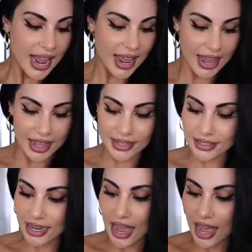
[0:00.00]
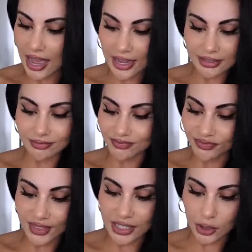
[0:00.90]
and I
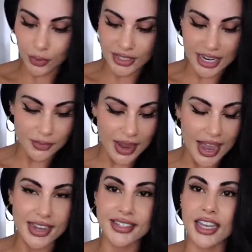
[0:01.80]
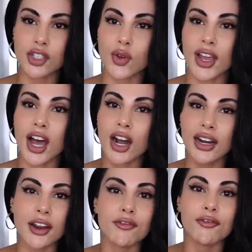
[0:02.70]
need to protect my eyesight so I got
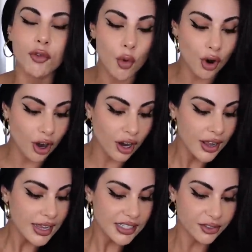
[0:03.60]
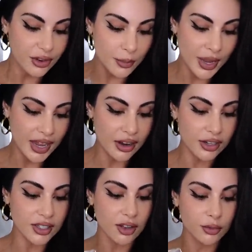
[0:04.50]
like four different
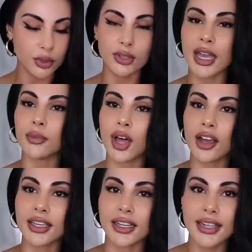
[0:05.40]
pairs of blue light blocking